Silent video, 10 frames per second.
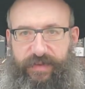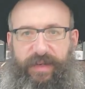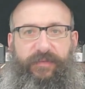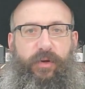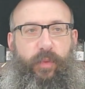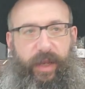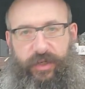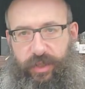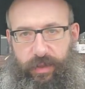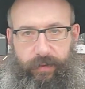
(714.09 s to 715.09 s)
and even
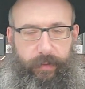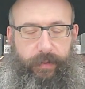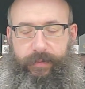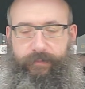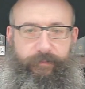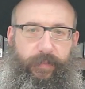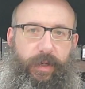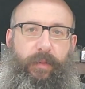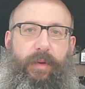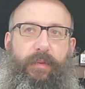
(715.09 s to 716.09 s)
creation,
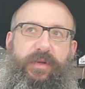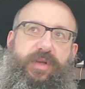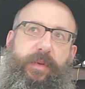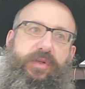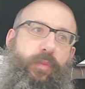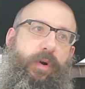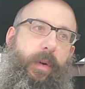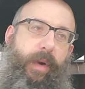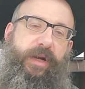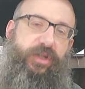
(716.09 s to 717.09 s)
there's so much more,
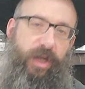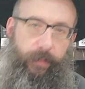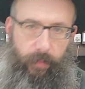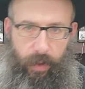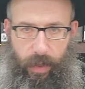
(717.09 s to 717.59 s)
we want Hashem.